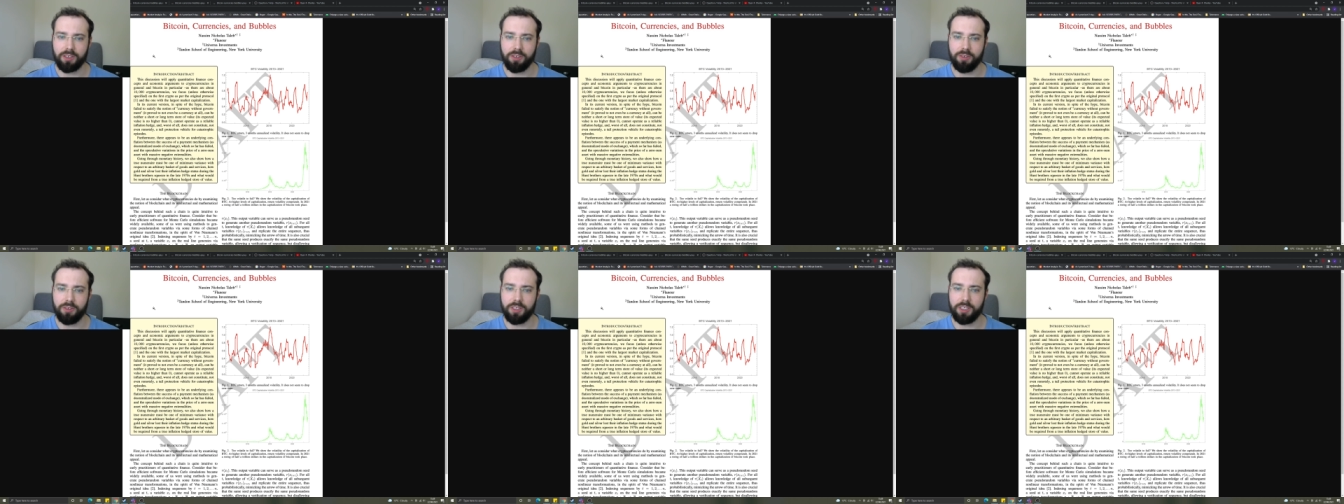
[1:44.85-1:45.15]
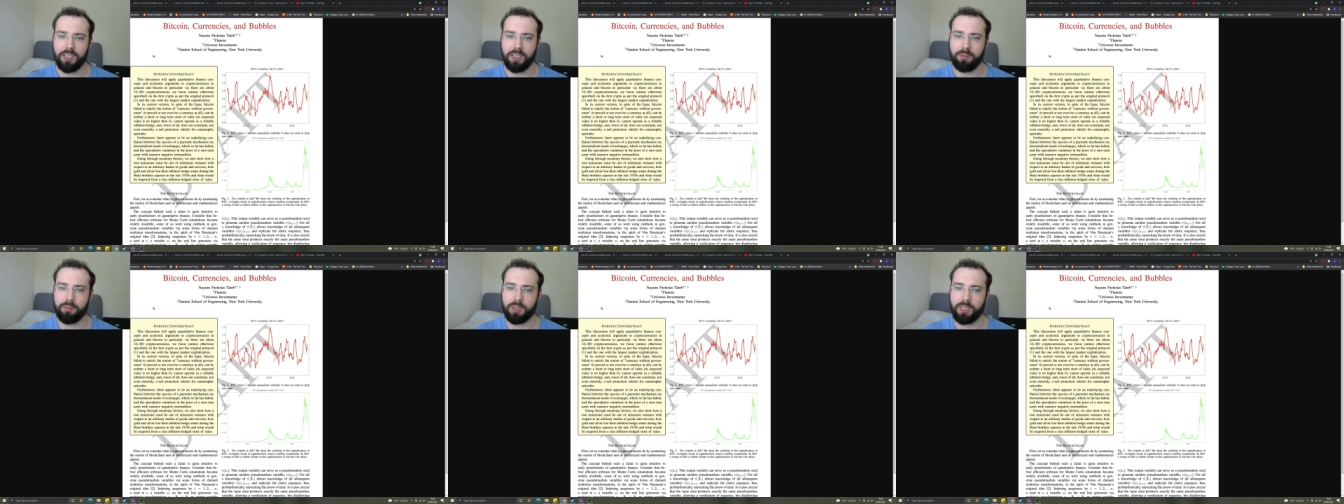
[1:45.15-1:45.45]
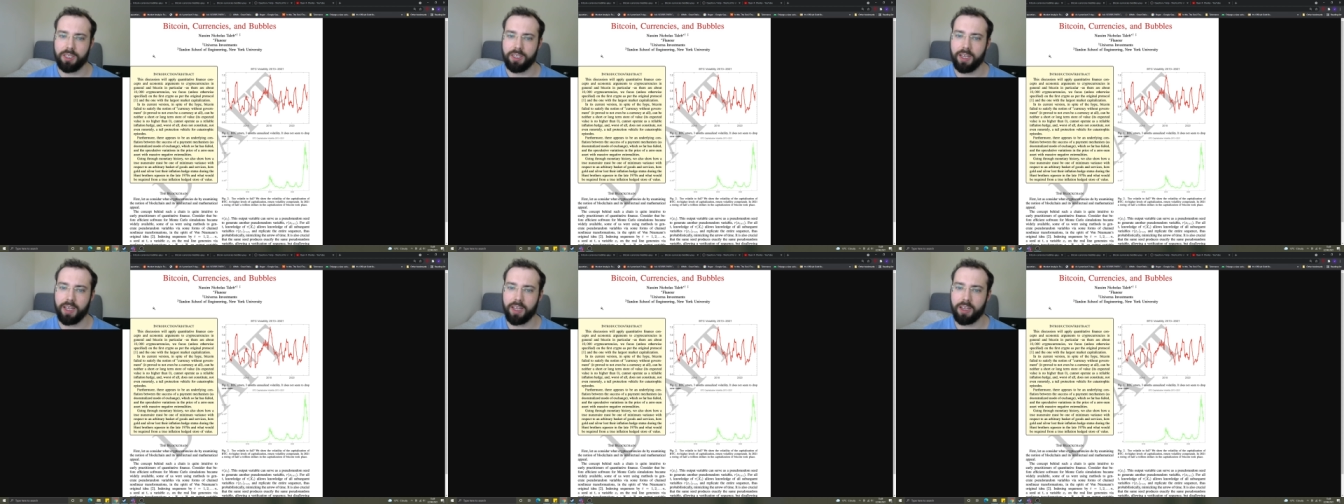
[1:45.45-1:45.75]
concepts
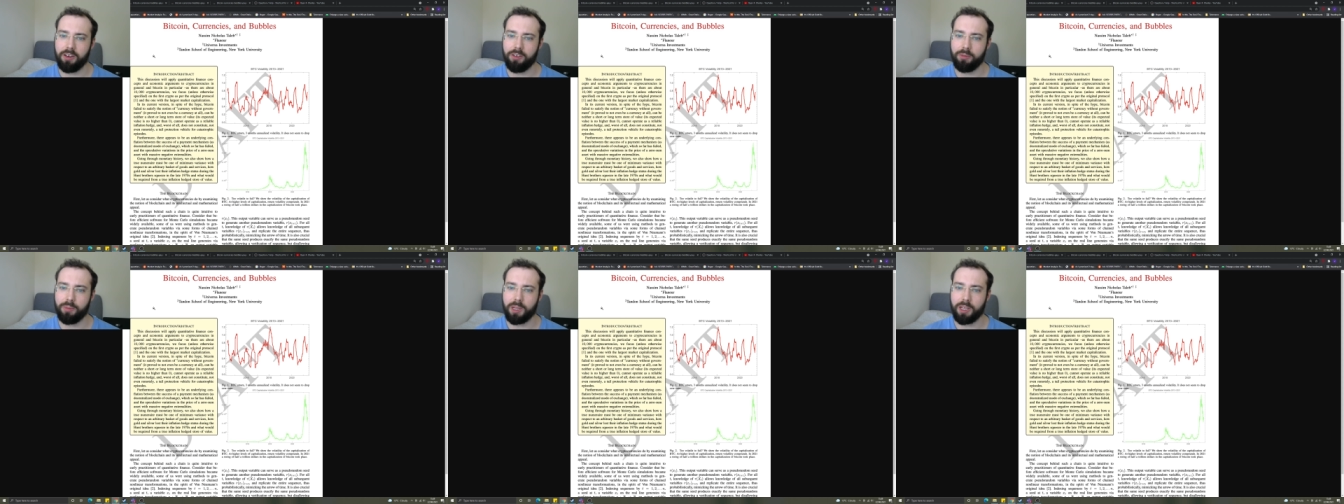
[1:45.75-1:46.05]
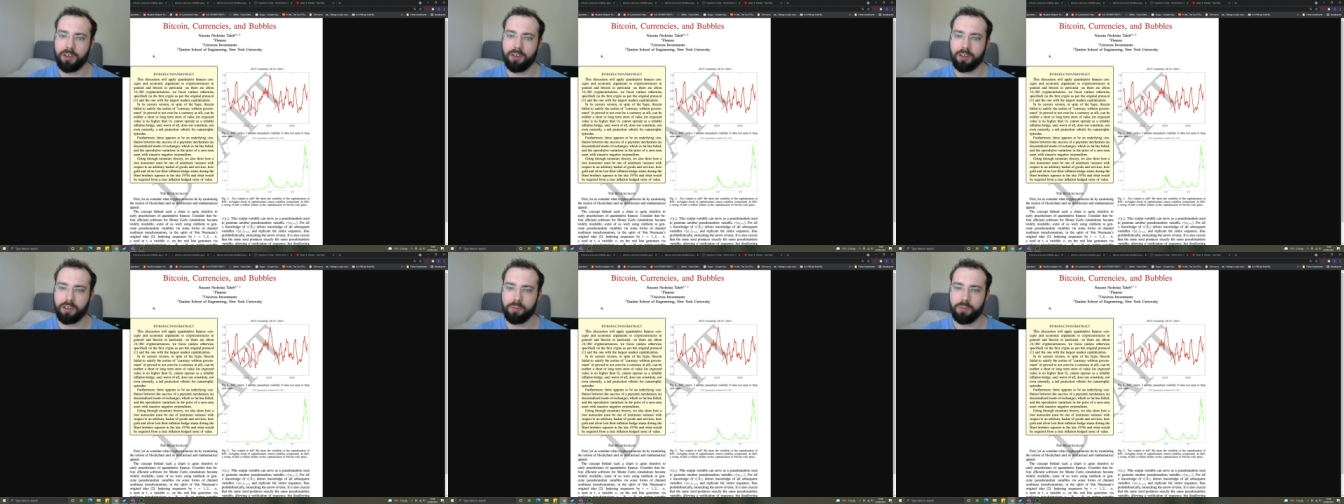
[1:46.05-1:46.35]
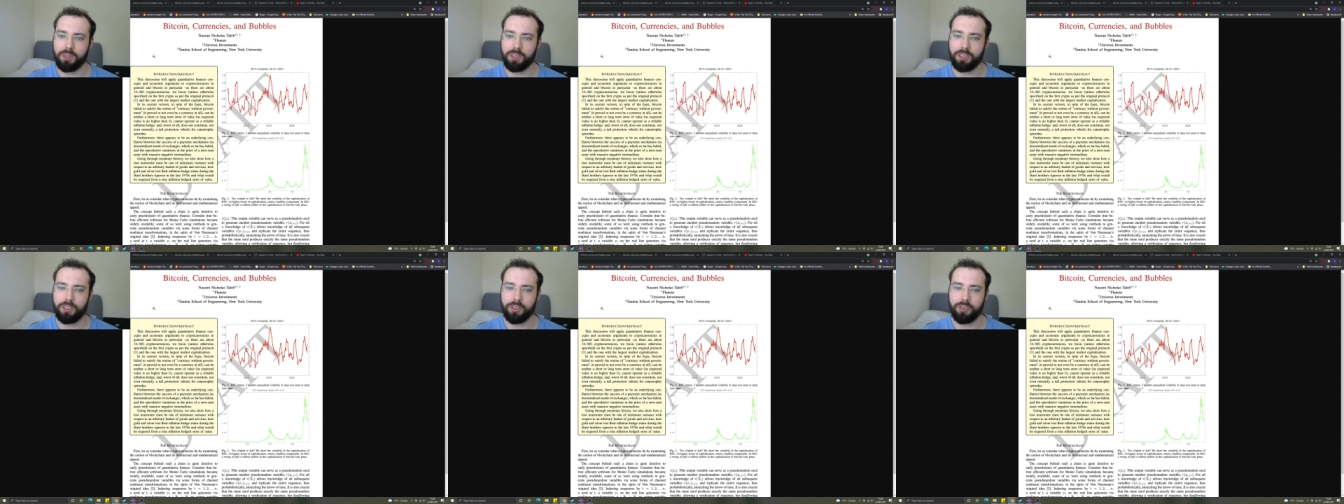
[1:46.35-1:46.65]
and economic
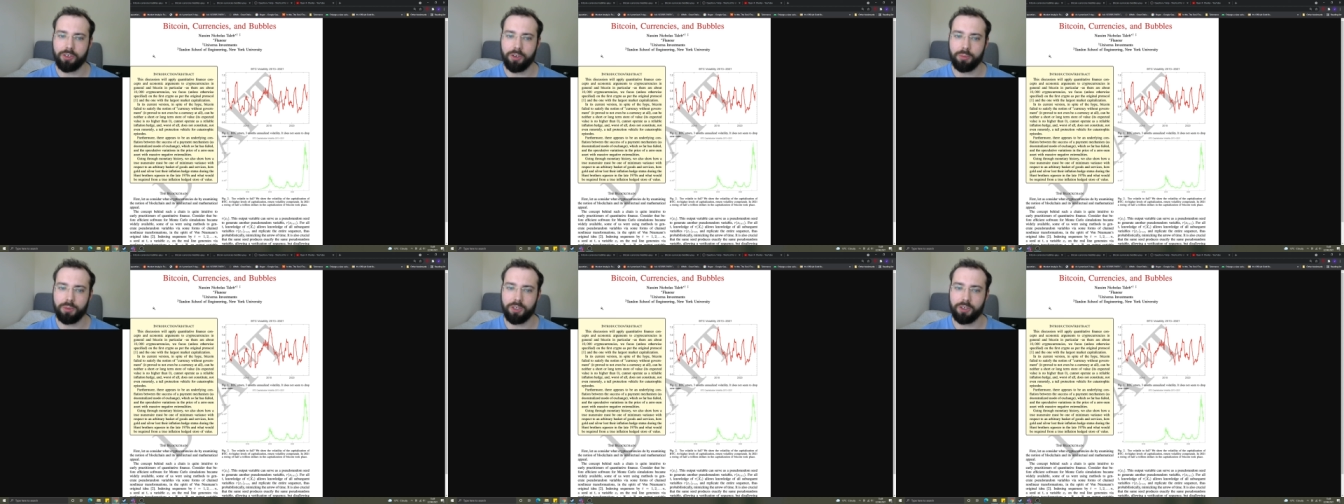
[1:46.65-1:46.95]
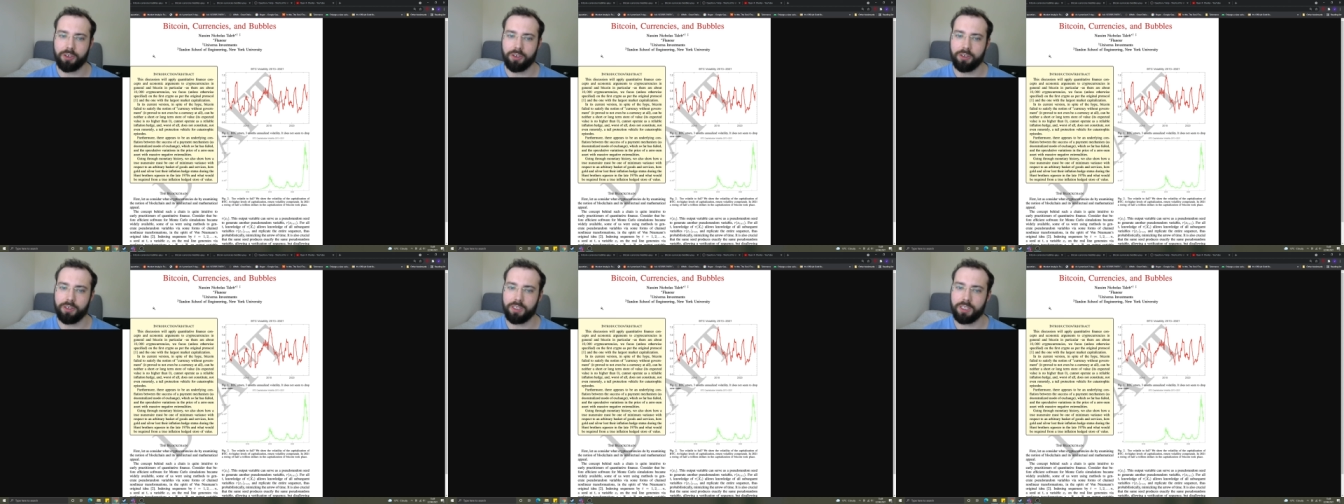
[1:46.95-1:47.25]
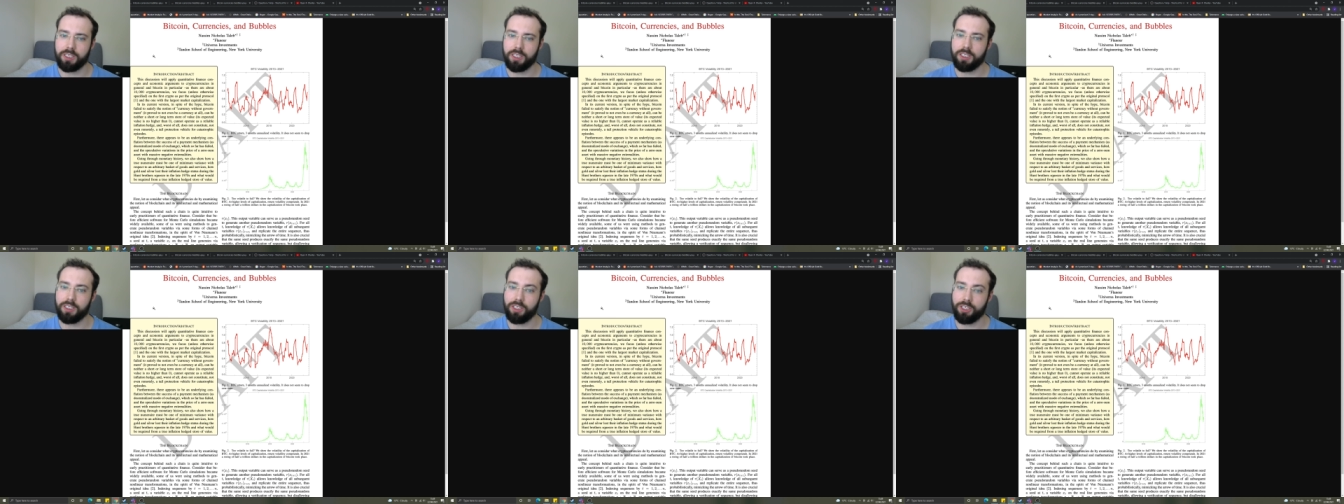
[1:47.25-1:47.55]
arguments to
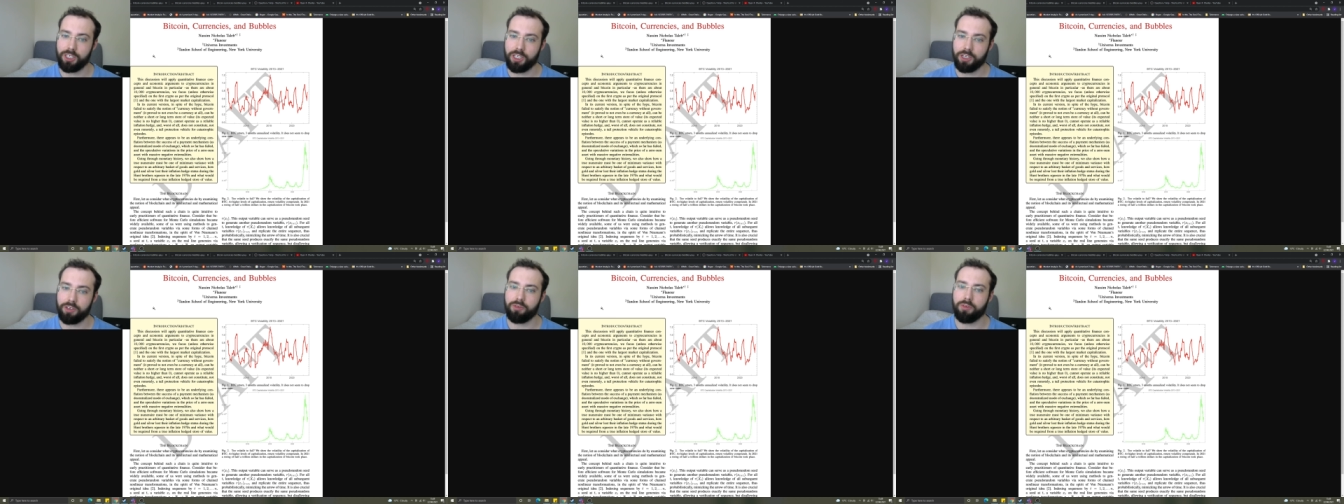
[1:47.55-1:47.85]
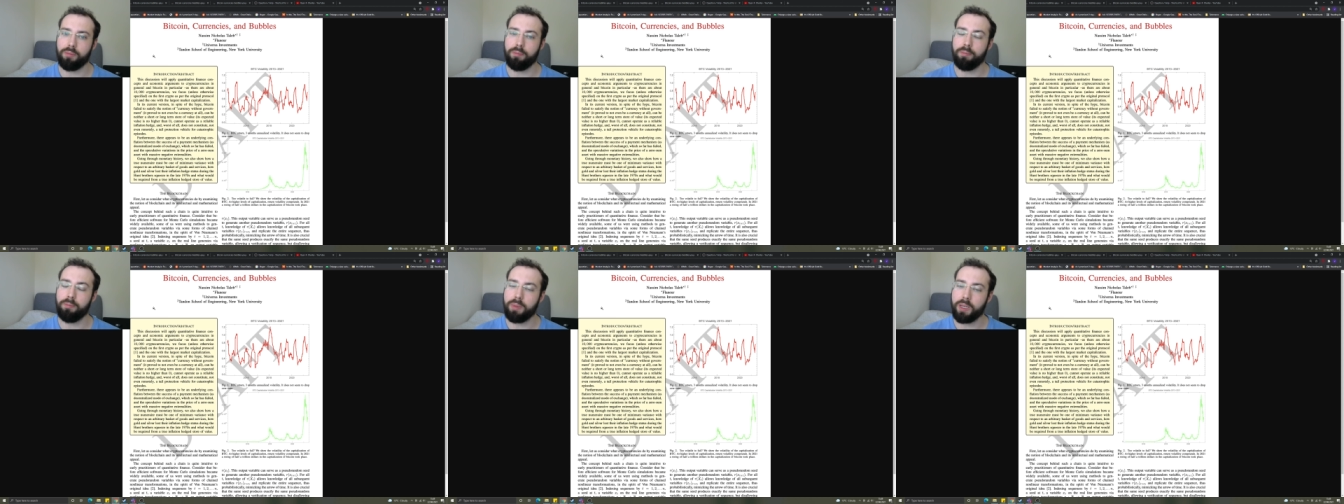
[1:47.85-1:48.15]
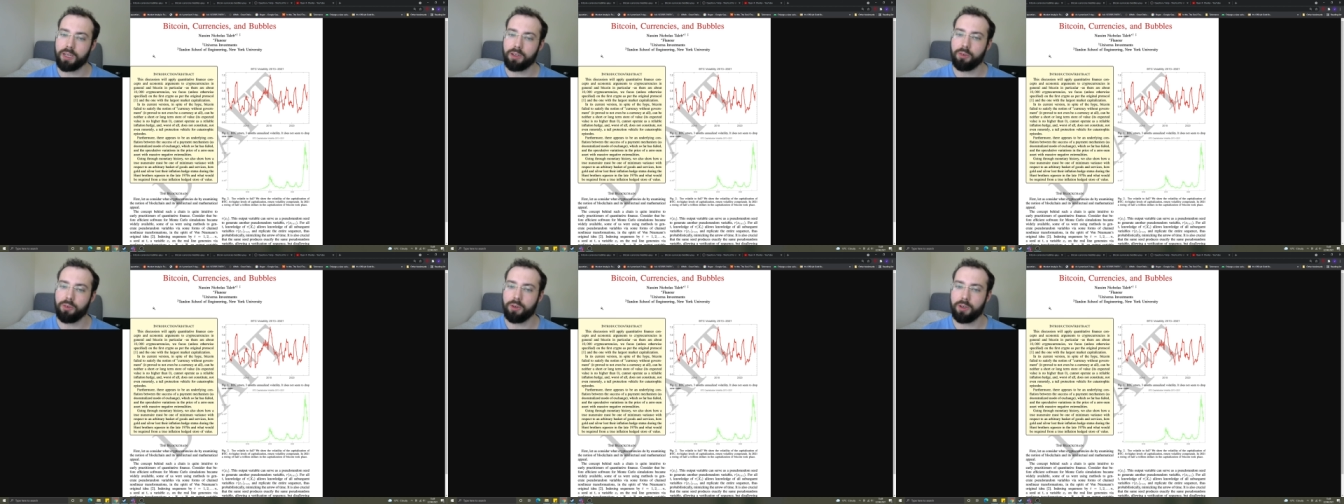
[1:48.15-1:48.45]
cryptocurrencies in general and
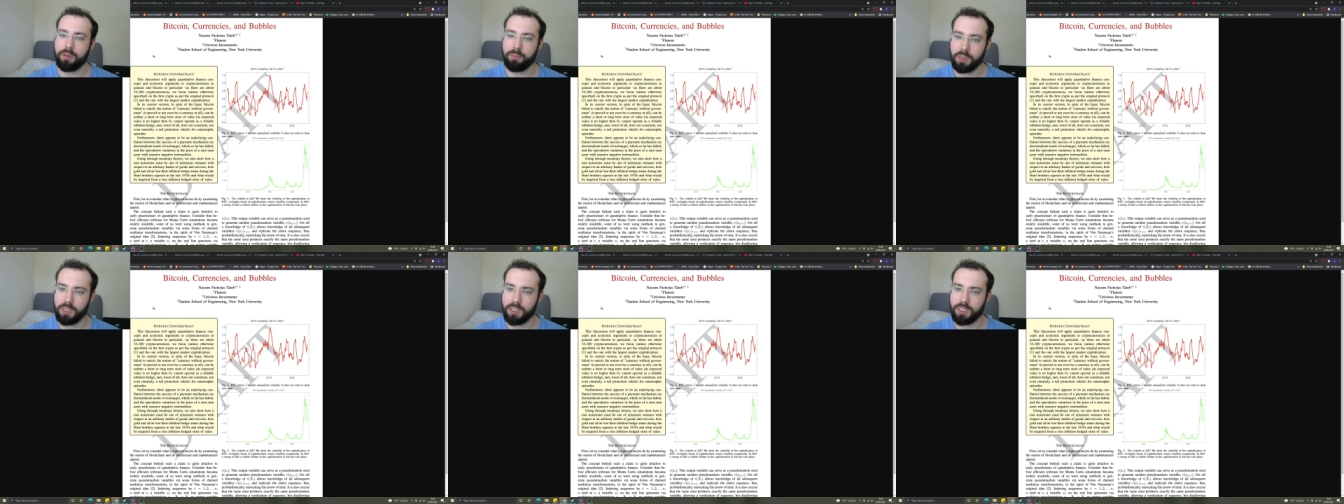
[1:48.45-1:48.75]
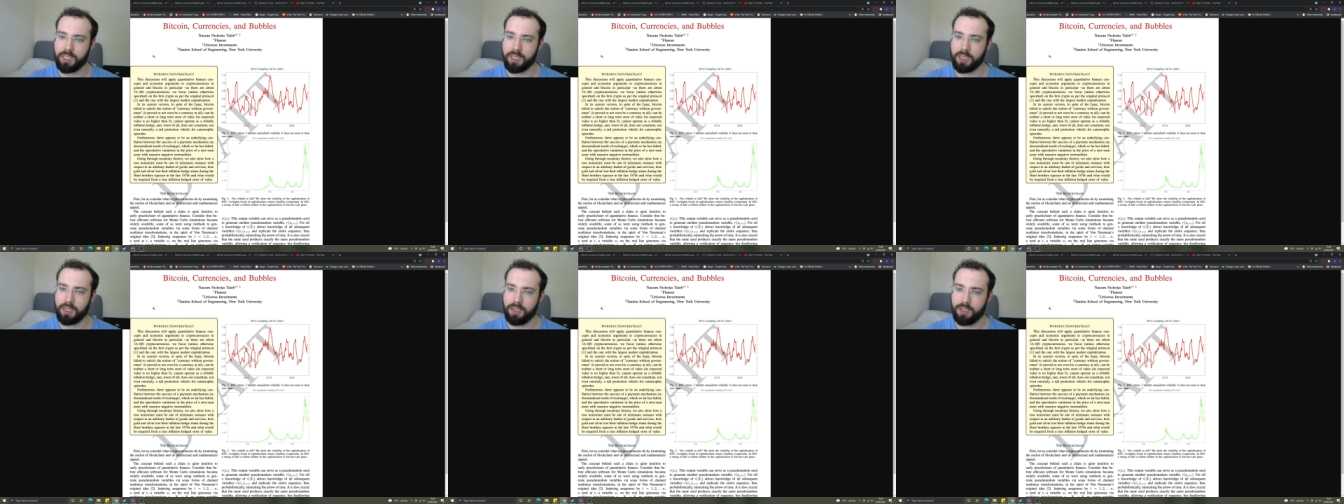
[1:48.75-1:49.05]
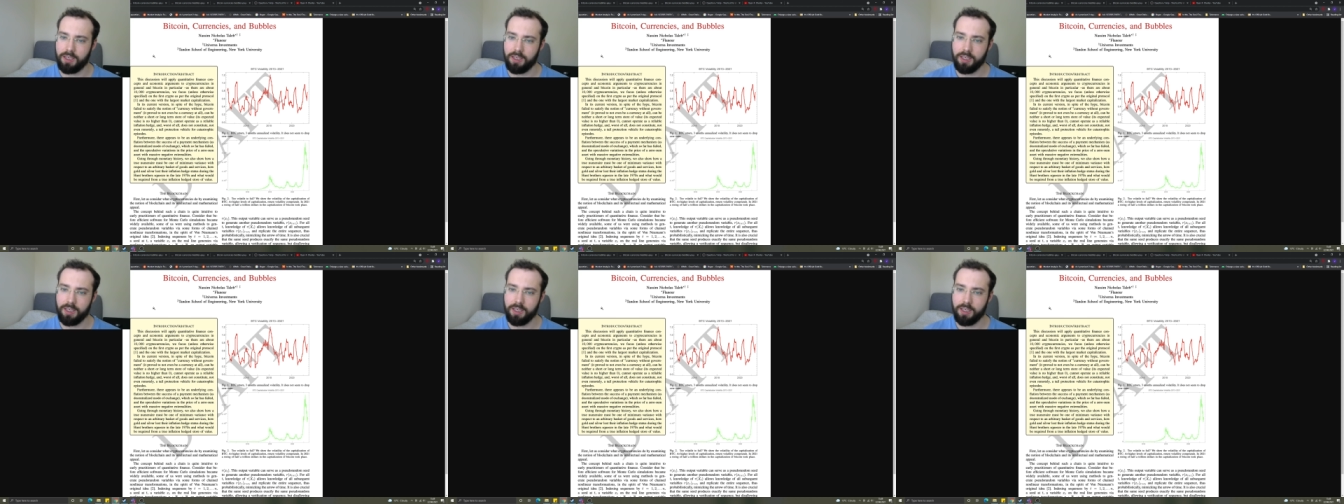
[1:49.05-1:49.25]
Bitcoin in particular,